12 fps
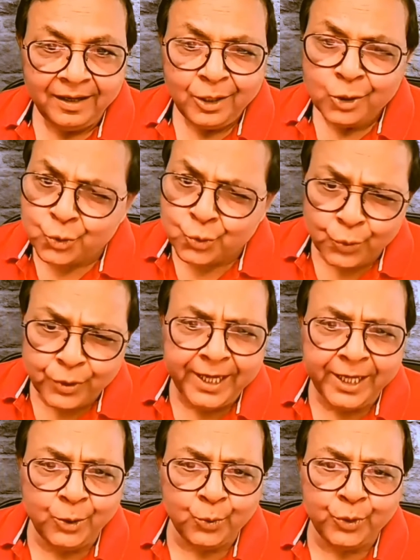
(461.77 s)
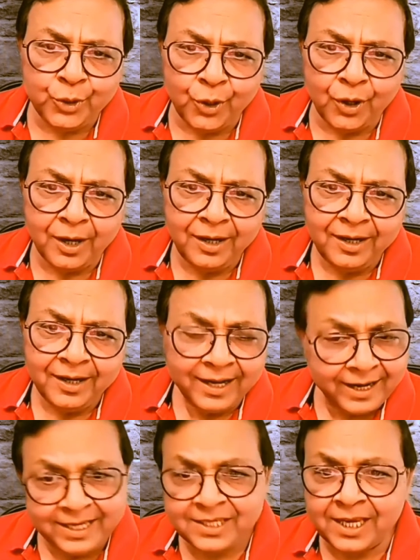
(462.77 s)
suiting to your
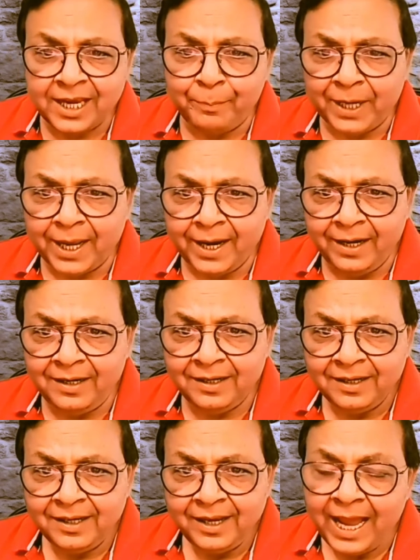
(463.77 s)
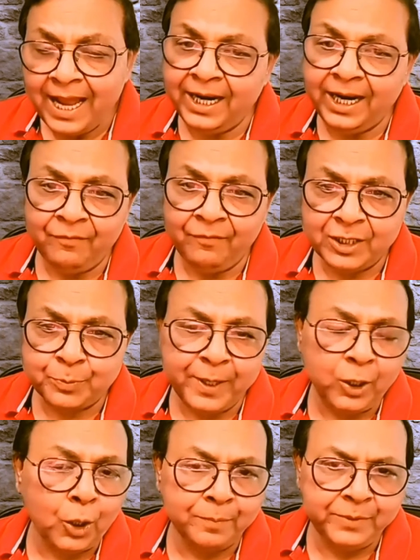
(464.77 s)
risk appetite and
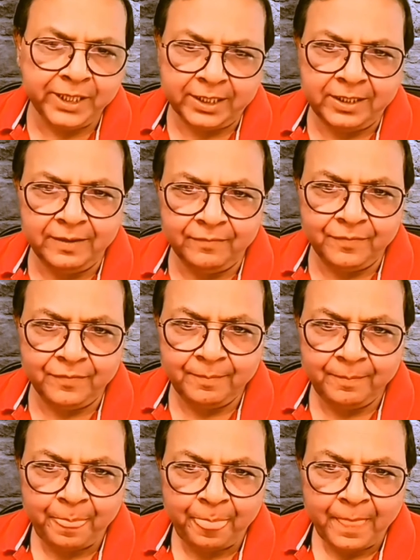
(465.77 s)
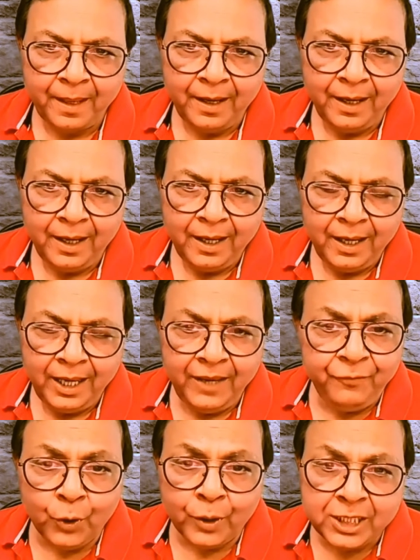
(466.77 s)
investment objective. If
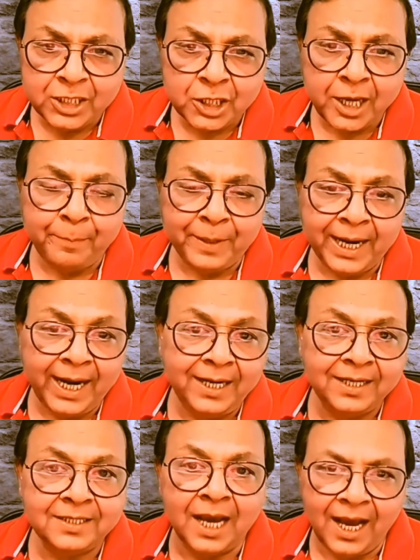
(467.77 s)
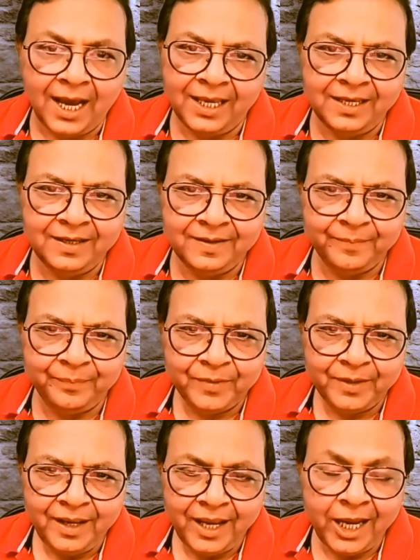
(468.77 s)
your risk appetite is high
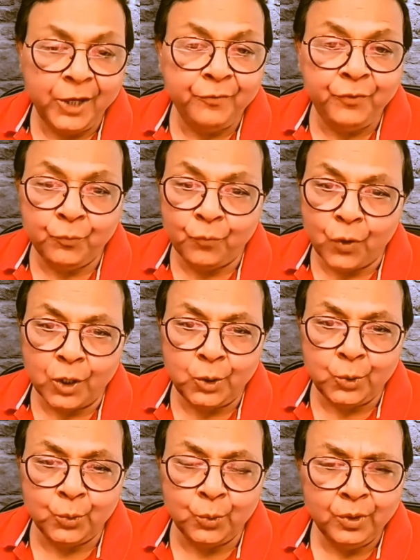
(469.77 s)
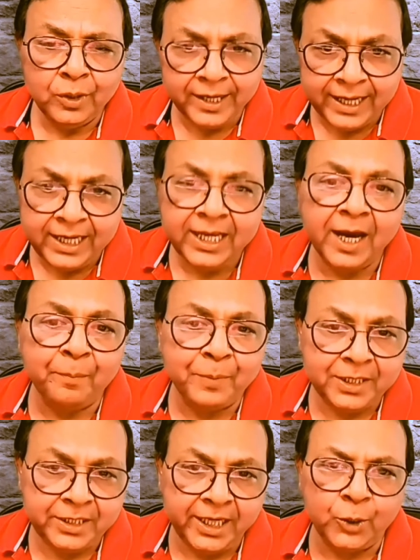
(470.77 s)
and if you want to really
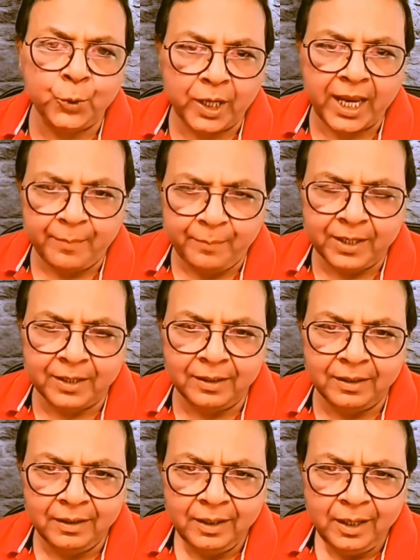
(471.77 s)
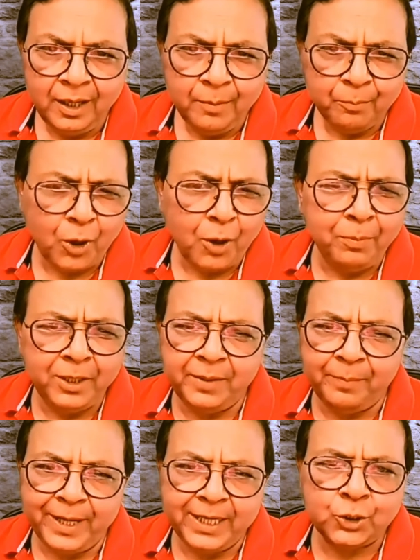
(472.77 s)
appreciate your capital, probably
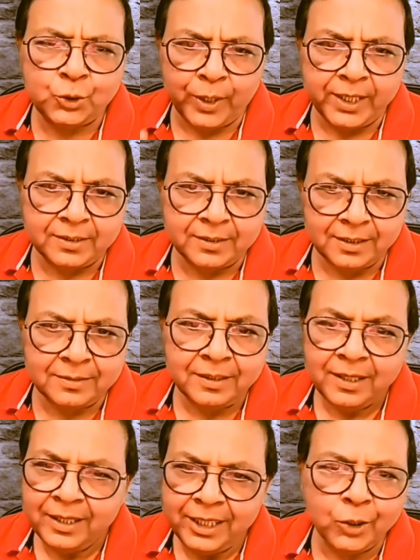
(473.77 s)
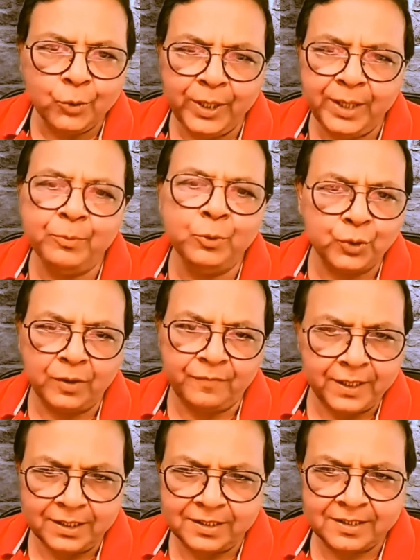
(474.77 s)
the best choice is equity mutual
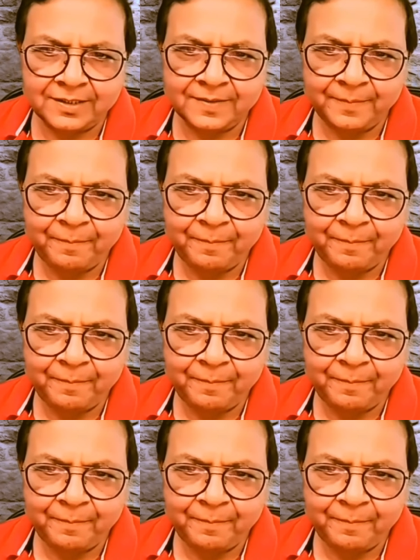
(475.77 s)
funds.